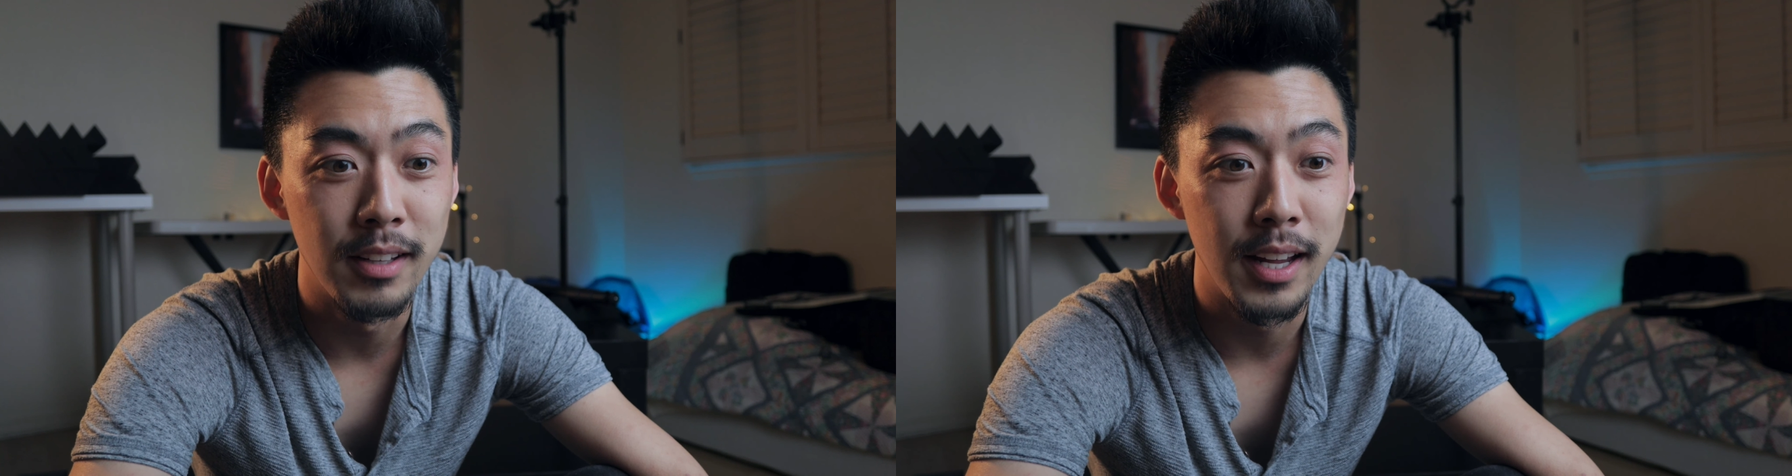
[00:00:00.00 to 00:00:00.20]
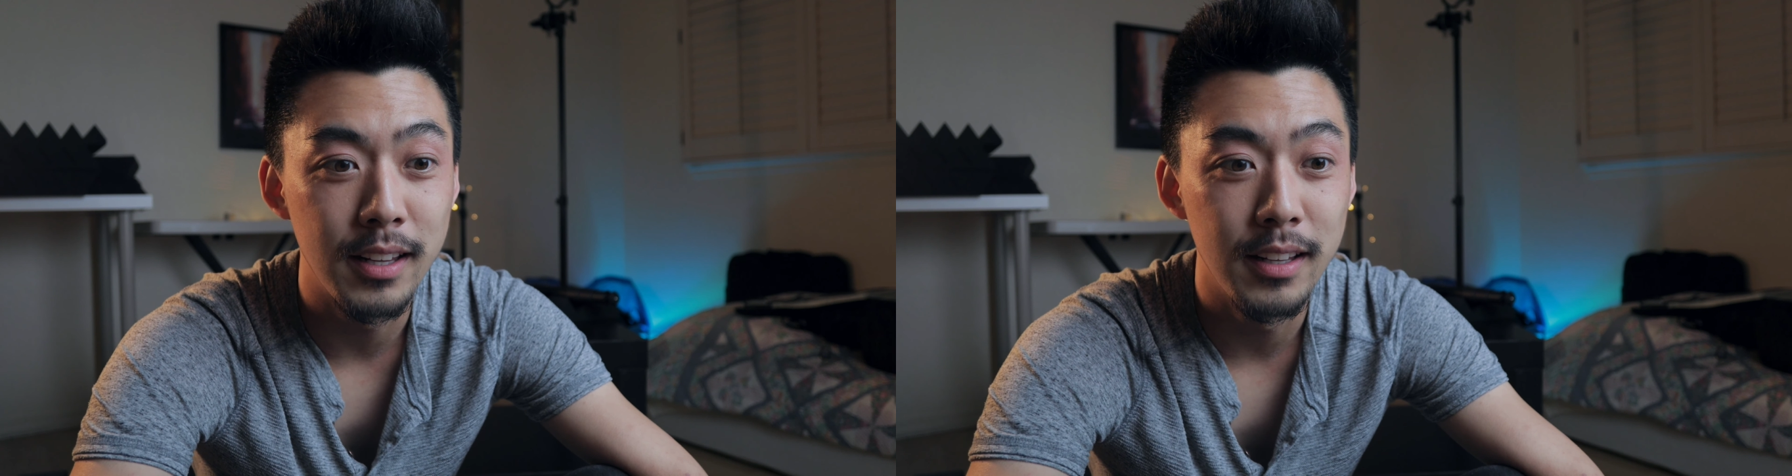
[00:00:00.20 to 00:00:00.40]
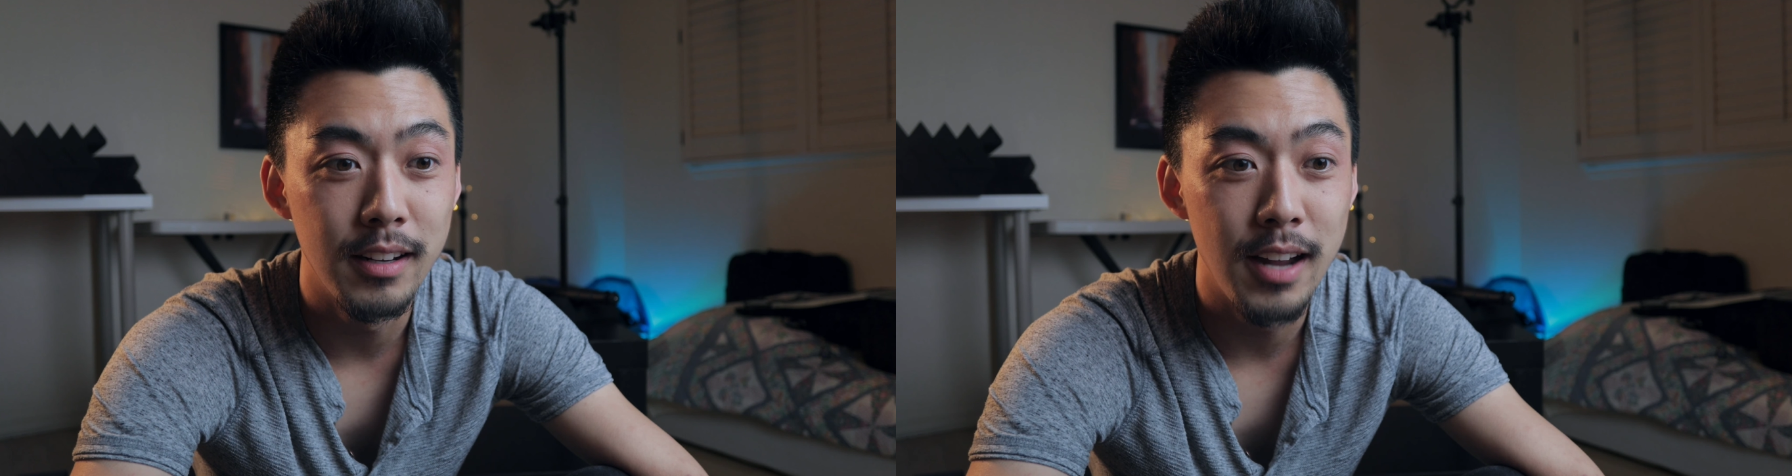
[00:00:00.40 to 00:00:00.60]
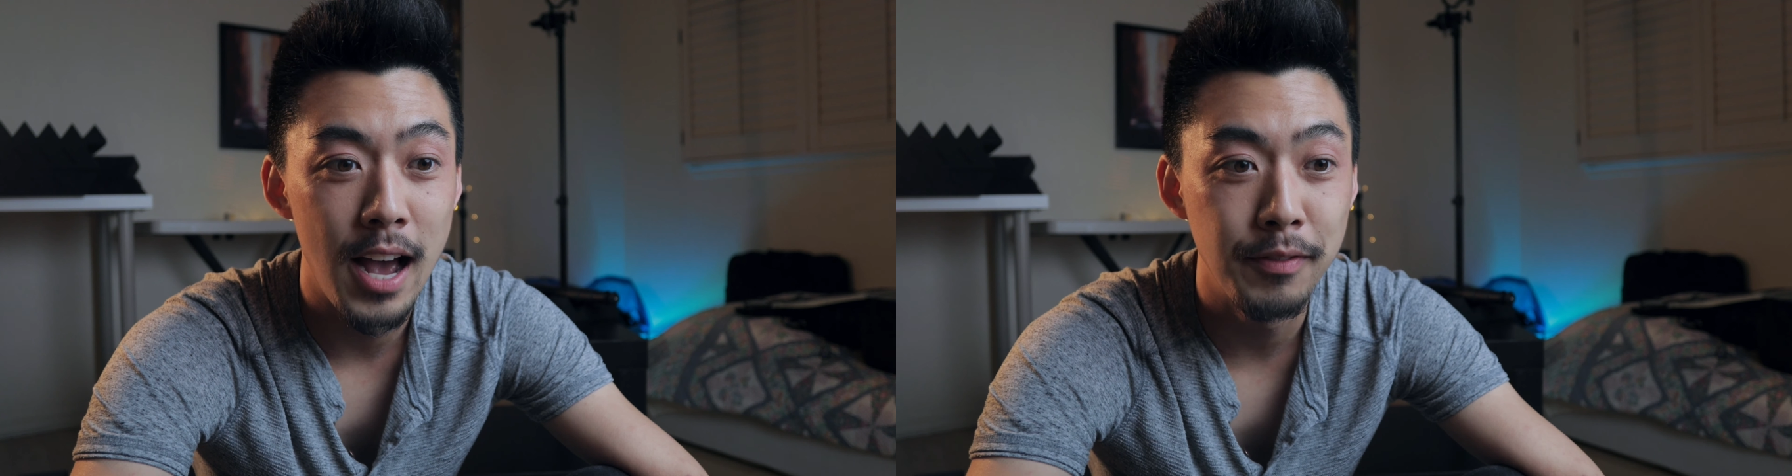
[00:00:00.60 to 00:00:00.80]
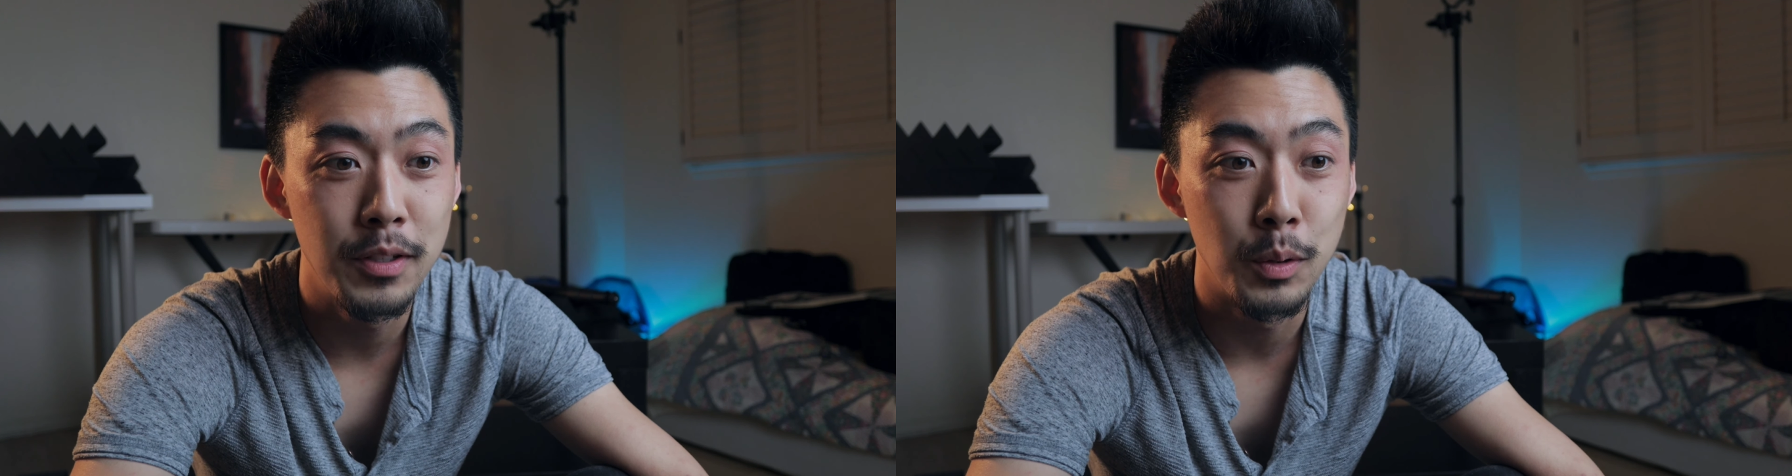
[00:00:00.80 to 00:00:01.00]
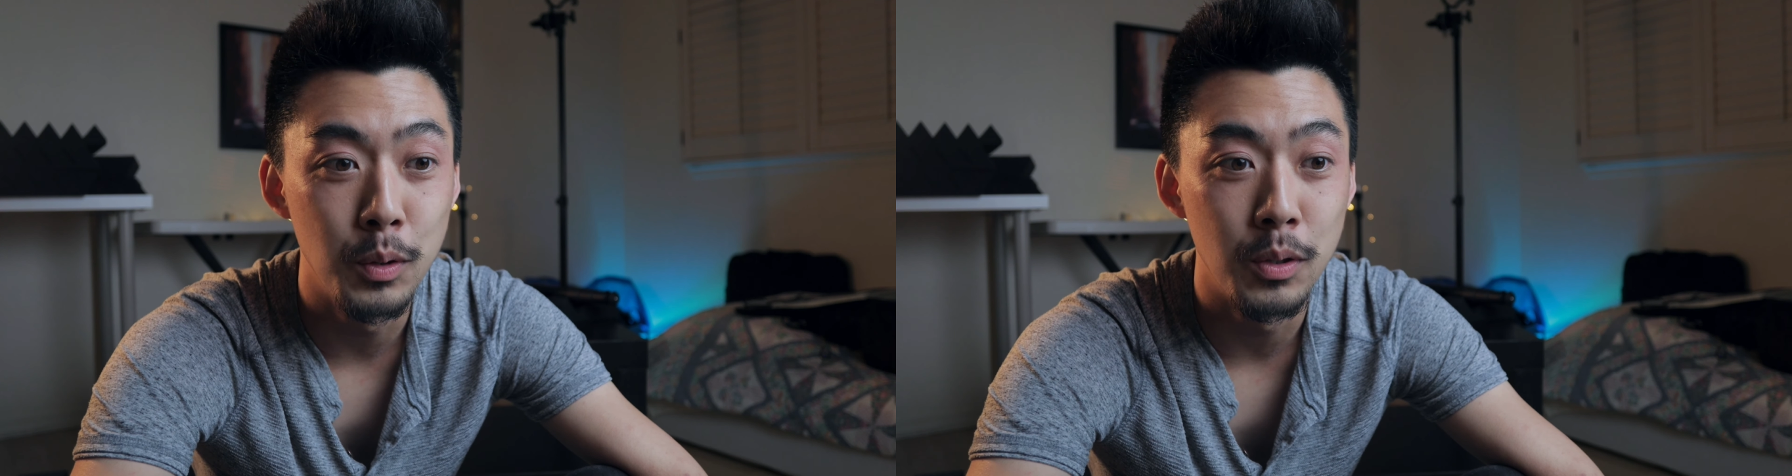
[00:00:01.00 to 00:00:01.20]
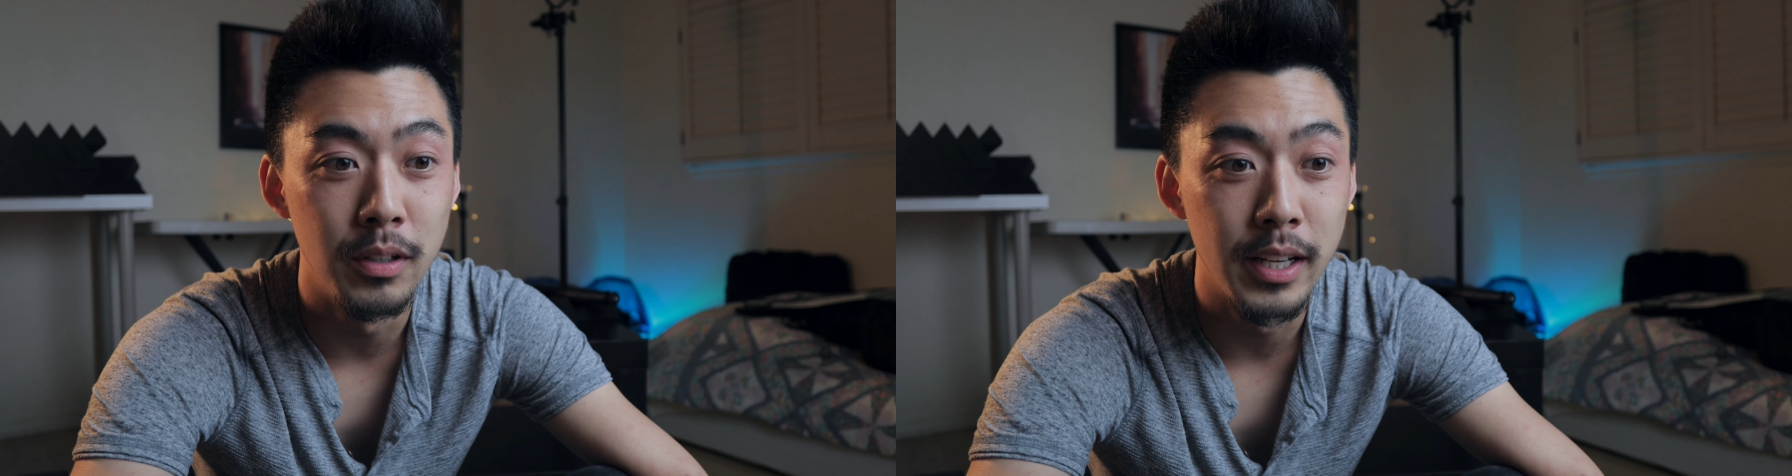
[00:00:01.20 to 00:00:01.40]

Like, after Google,